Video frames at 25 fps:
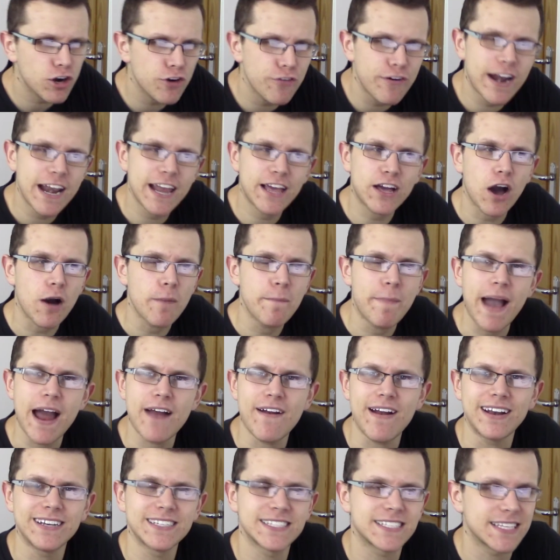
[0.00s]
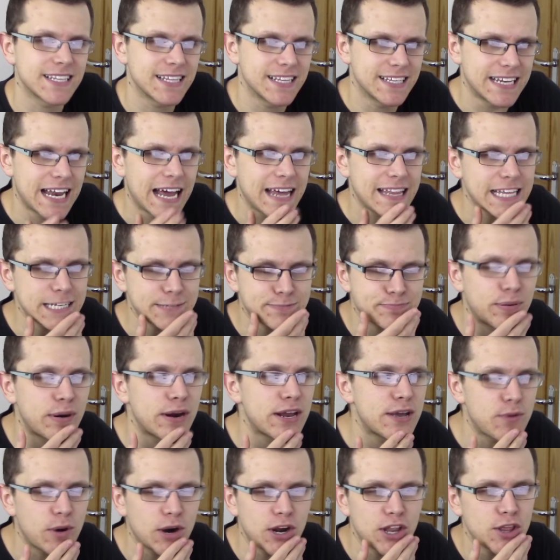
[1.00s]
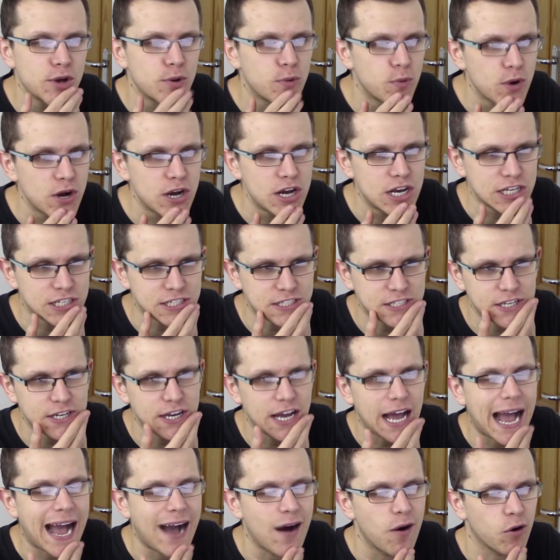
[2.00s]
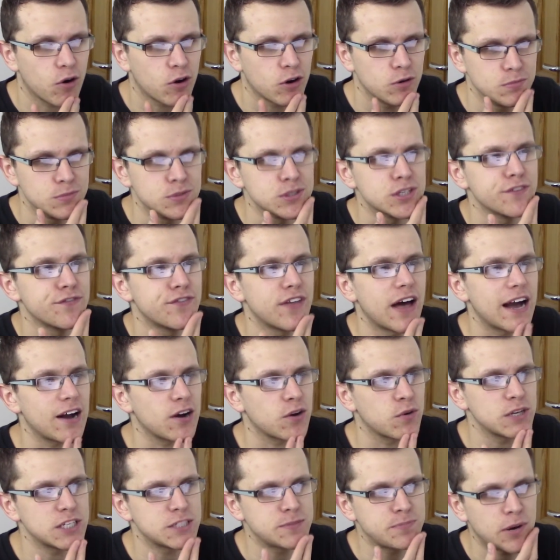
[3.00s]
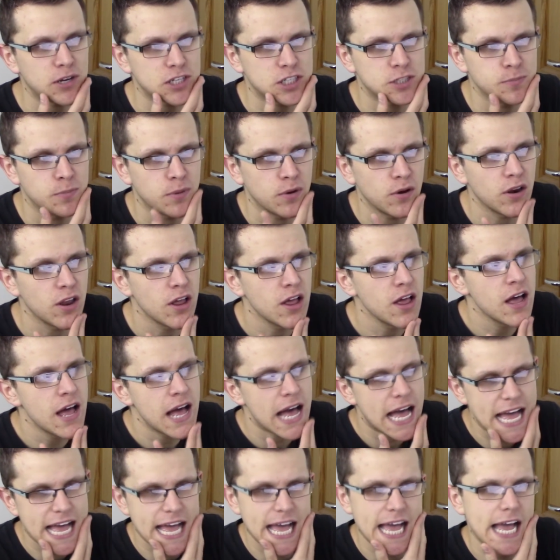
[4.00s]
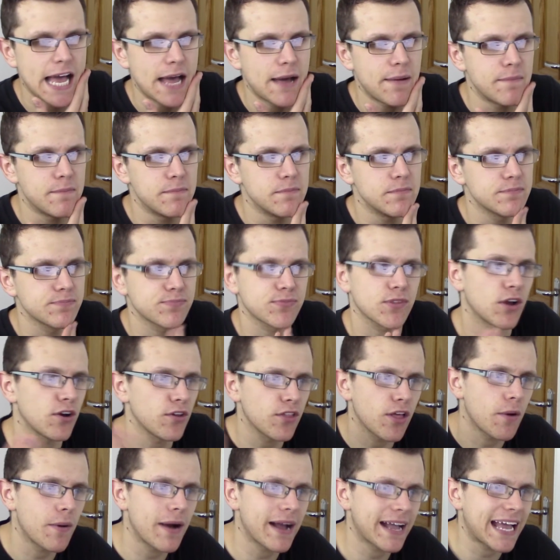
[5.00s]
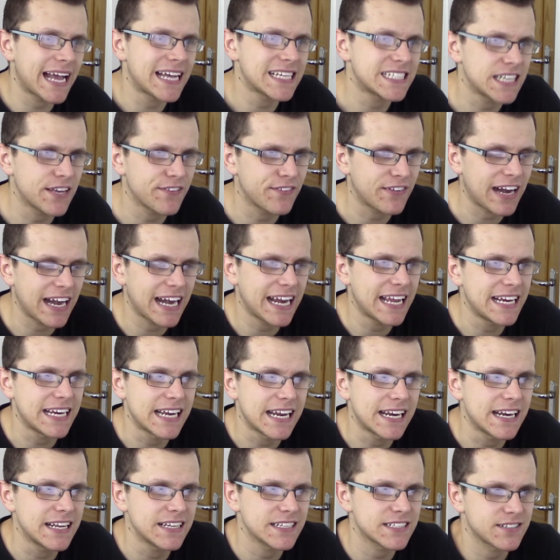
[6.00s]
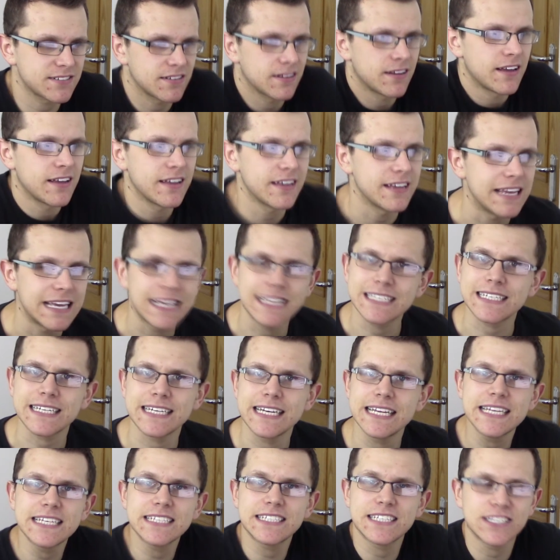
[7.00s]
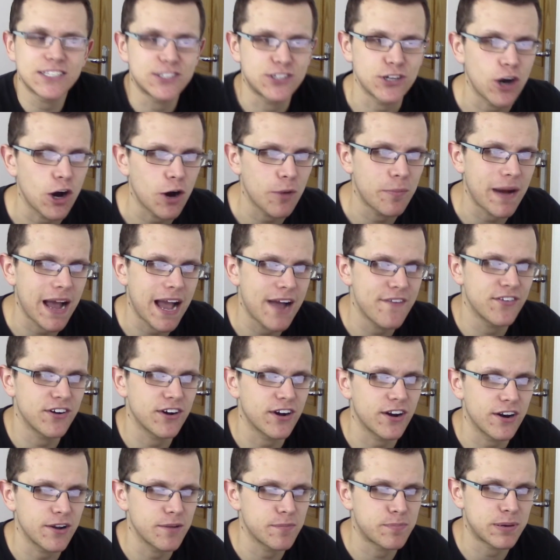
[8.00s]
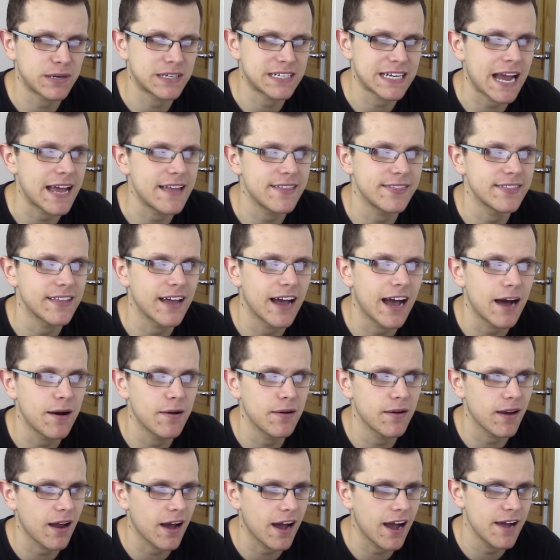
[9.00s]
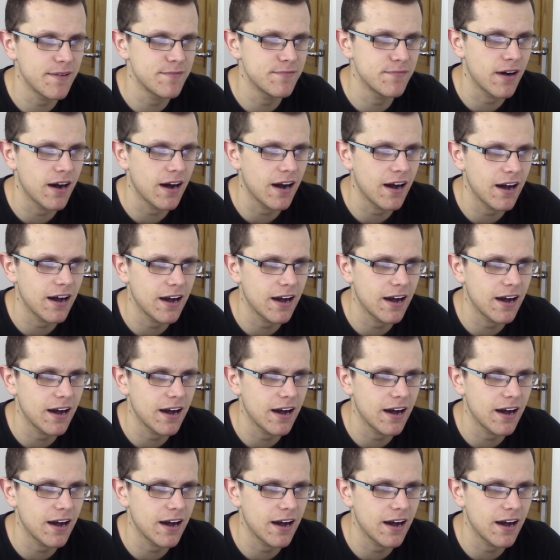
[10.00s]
Could have really got a better answer than that. That's probably one of the worst uh, outcomes of that quiz possible. Um, although I guess if cleaning, it's it's an easy job. I haven't got to pretend that I'll, I'm